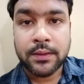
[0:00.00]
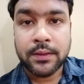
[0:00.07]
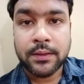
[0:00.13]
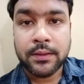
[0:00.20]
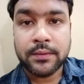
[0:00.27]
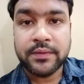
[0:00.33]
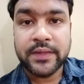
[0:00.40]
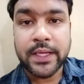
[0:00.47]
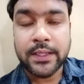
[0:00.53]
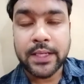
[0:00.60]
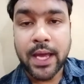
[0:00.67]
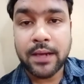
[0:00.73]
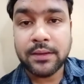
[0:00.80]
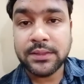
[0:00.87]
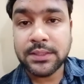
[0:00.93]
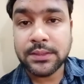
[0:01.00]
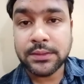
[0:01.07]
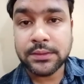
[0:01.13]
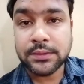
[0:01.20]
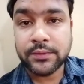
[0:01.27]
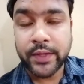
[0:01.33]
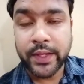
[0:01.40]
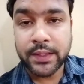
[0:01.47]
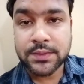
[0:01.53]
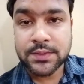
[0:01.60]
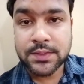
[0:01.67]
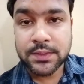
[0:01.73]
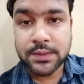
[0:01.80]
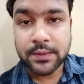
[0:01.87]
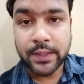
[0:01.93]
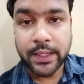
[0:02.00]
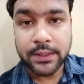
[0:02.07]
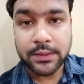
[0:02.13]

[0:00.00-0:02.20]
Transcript: Then another things, that